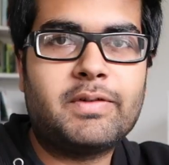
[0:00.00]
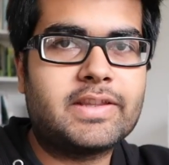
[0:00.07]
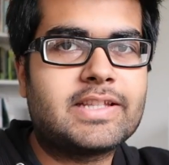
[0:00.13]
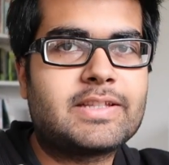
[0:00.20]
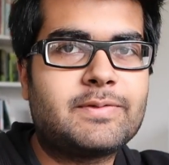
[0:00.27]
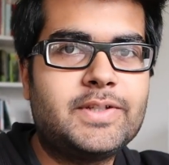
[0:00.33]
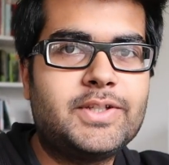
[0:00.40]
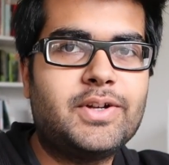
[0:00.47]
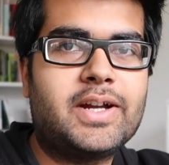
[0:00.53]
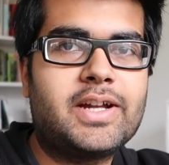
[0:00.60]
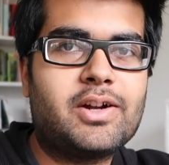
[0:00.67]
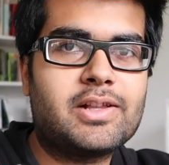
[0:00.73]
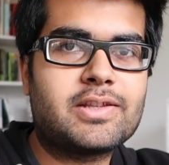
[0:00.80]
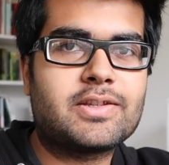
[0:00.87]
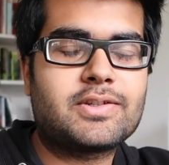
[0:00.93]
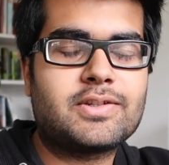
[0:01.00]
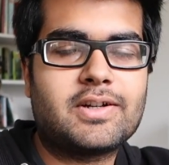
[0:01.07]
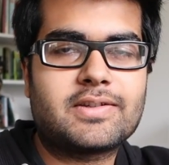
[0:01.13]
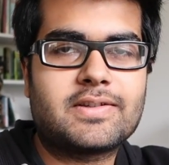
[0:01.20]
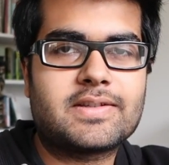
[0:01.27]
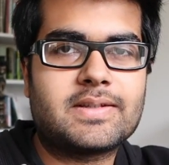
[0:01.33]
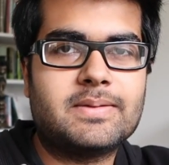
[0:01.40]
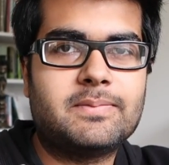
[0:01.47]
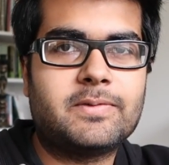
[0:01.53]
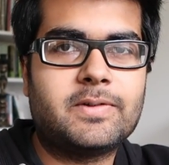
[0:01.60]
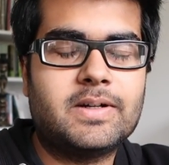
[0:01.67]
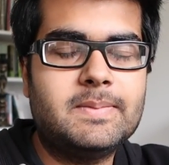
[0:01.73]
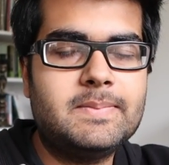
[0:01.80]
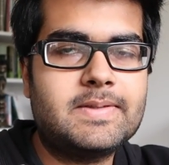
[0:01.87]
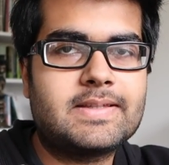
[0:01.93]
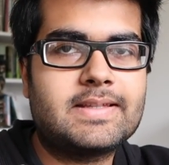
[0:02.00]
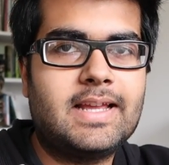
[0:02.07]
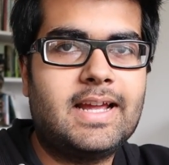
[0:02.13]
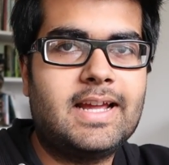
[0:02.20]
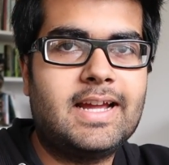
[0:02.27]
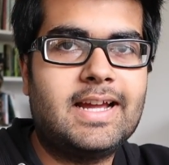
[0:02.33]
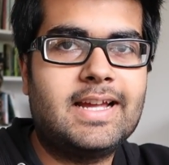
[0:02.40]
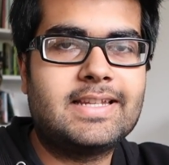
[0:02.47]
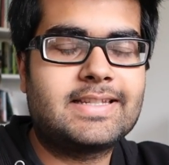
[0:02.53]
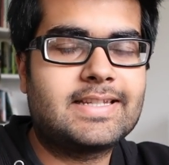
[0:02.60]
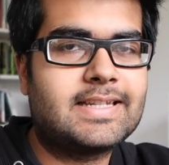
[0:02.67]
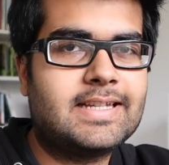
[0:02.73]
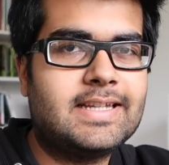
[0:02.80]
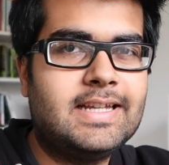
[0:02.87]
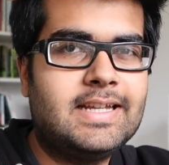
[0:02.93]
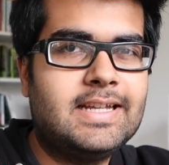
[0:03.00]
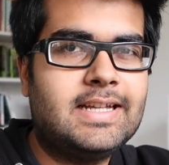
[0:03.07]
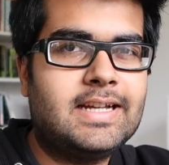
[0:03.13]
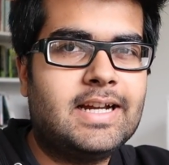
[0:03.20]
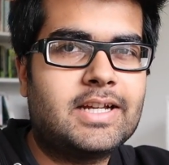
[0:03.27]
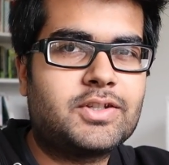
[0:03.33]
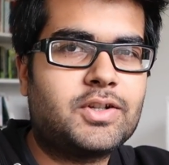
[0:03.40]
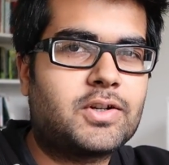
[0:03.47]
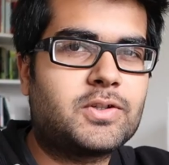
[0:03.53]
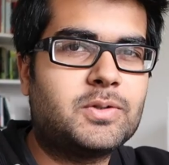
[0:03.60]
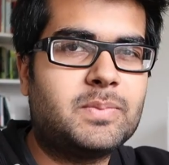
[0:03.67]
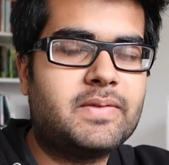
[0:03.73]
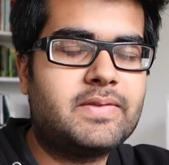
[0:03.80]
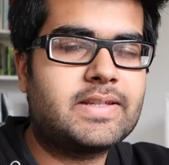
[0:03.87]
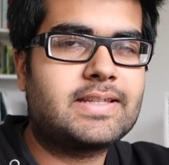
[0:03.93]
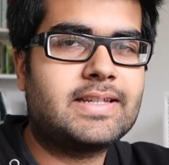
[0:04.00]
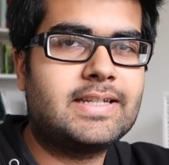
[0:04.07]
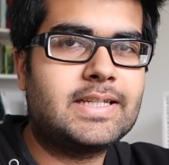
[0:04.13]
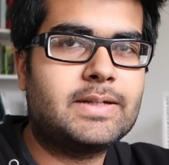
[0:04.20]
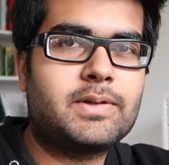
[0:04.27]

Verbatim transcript: For this video, I also talked to some firms, and I talked to MAWISTA.